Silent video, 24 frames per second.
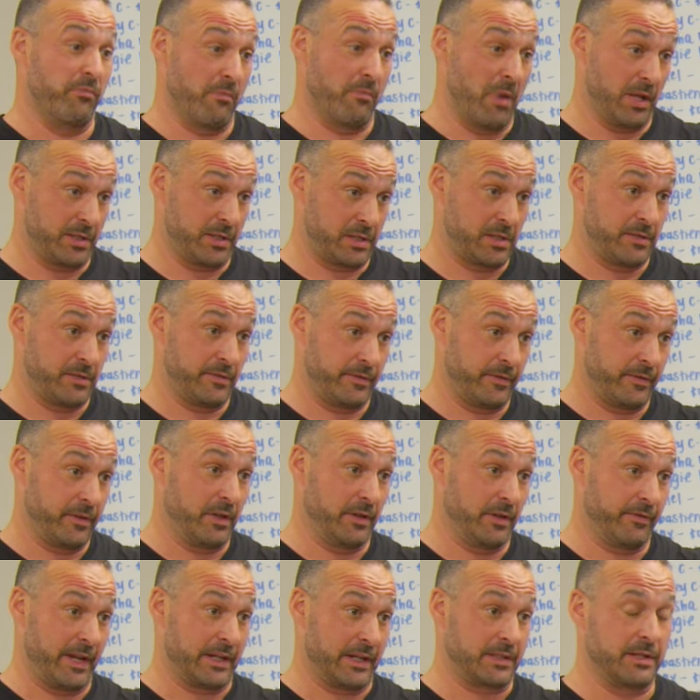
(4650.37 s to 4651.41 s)
months
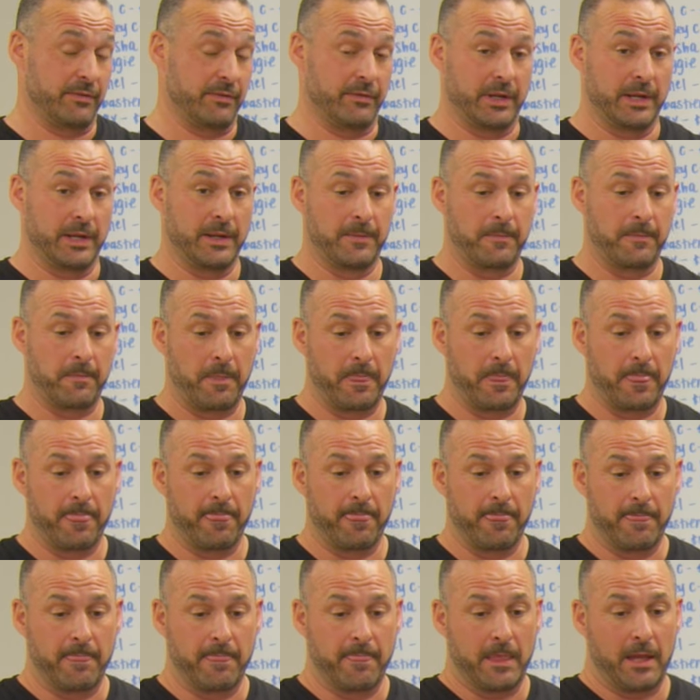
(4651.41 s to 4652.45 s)
of activity.
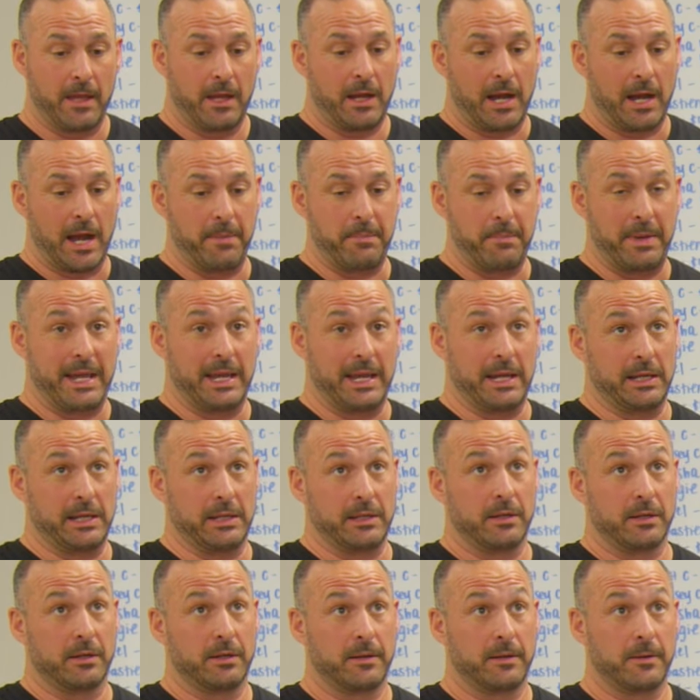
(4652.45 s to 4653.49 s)
I
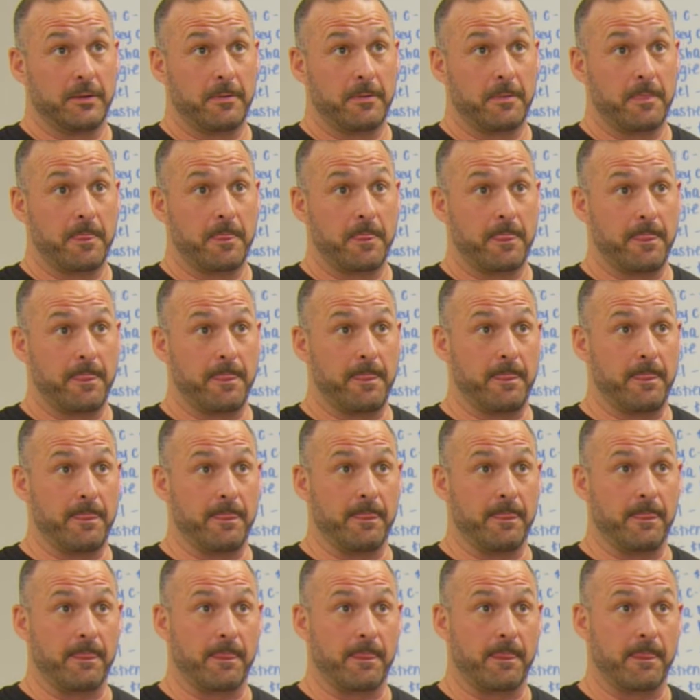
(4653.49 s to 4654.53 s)
made,
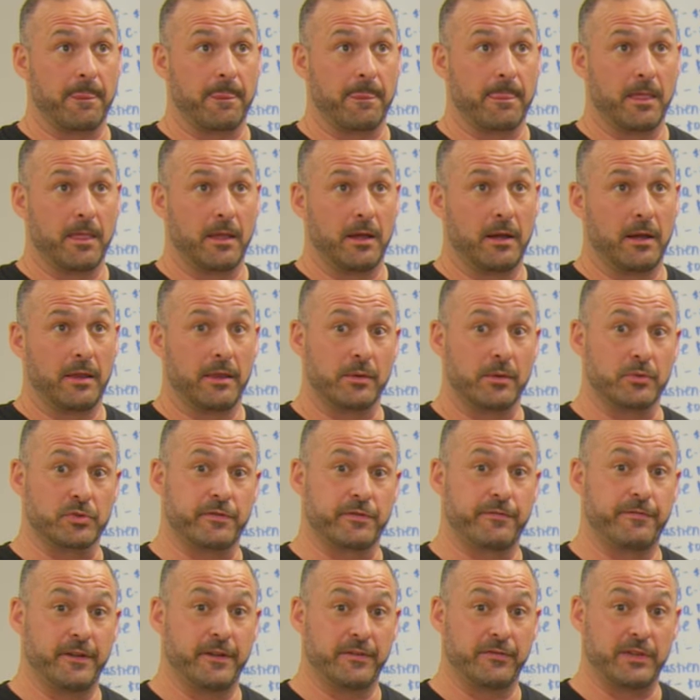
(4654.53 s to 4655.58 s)
it was
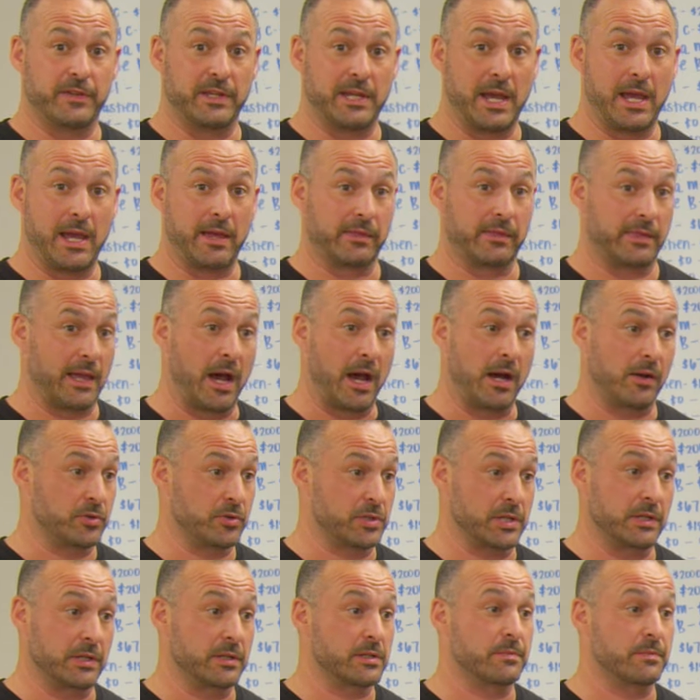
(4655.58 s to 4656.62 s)

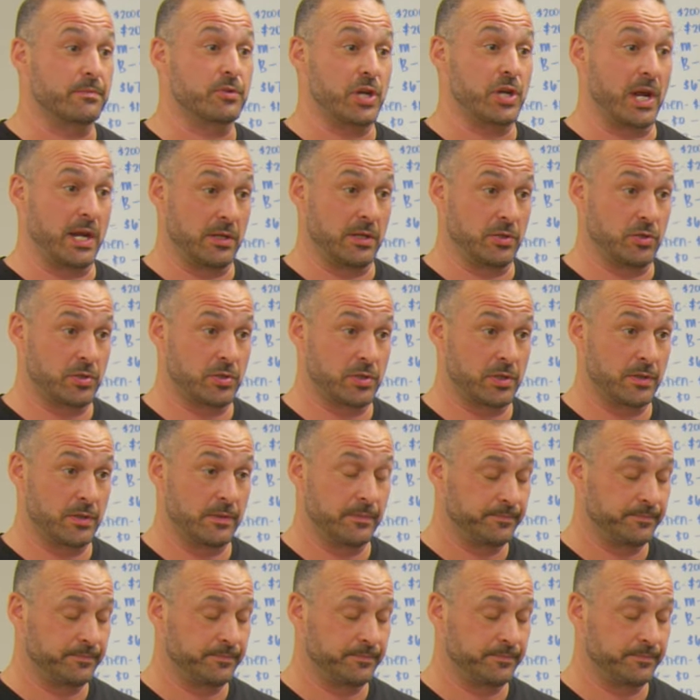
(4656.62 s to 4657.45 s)
58,000 and some change.